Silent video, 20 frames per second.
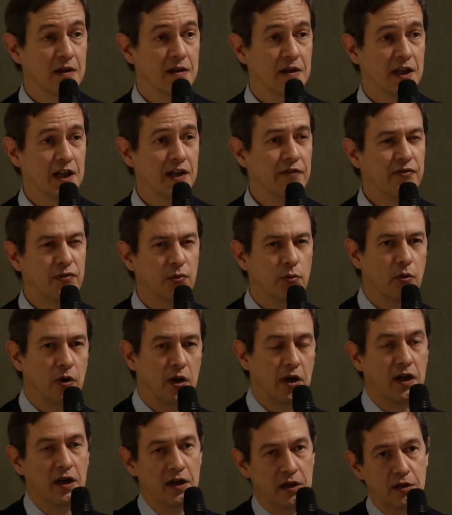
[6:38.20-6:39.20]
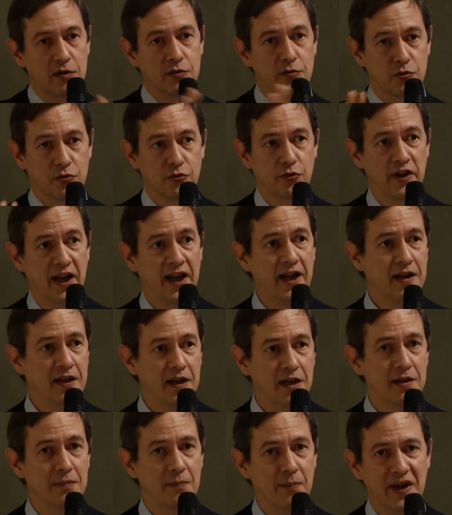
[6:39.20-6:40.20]
If you, today,
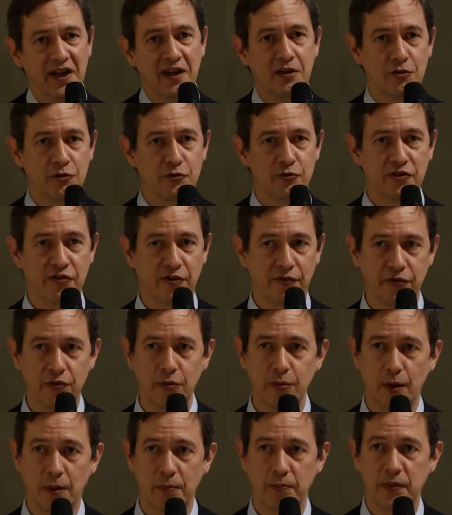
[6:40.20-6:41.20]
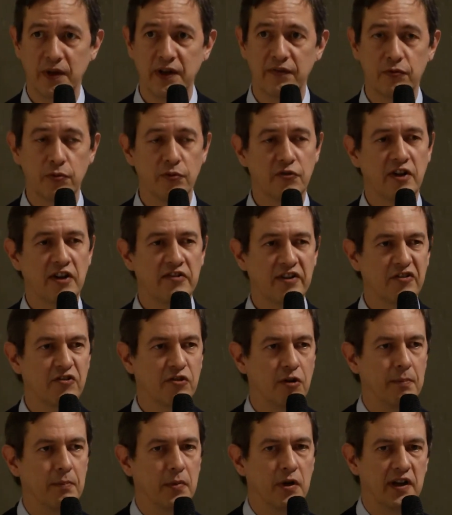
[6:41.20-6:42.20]
in many countries of Europe, if you say that
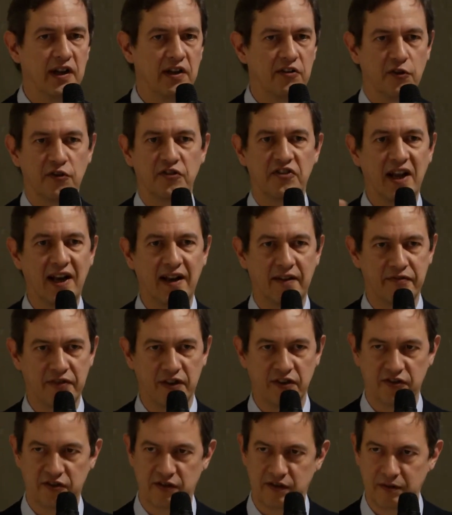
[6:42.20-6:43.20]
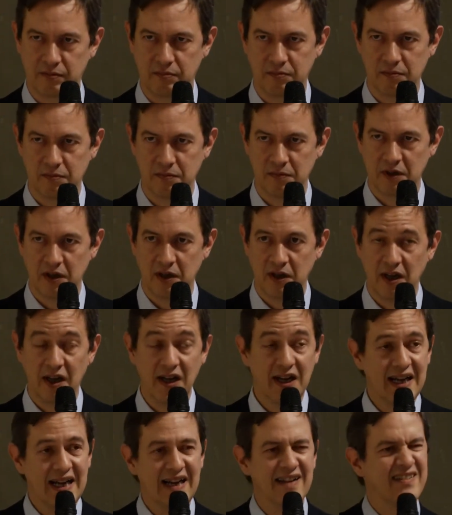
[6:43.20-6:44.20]
somebody is a Salafist,
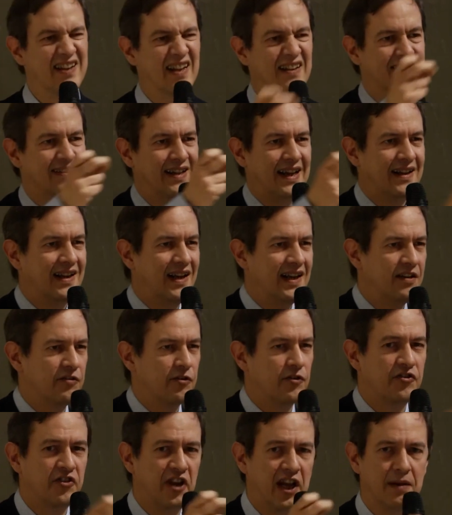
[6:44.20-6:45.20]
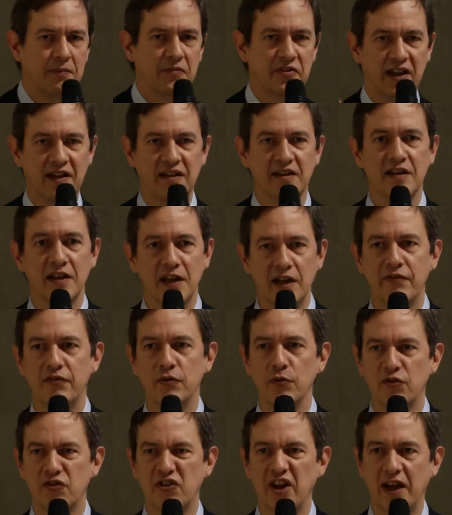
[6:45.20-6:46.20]
it's exactly the same that if you
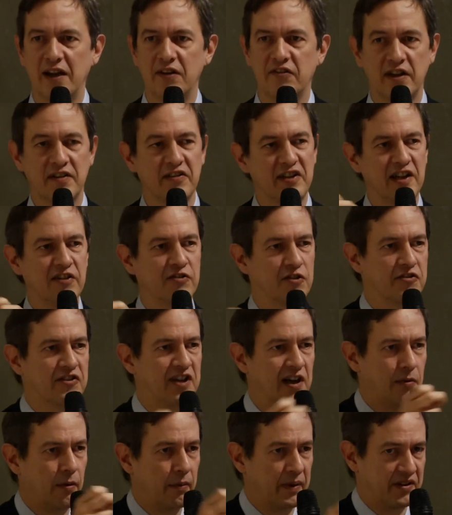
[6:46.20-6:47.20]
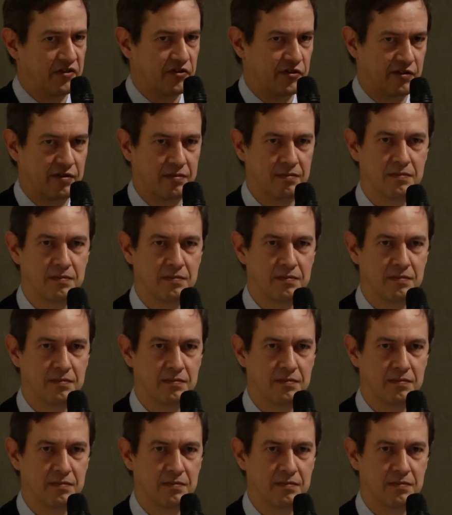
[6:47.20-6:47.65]
said that he is a terrorist.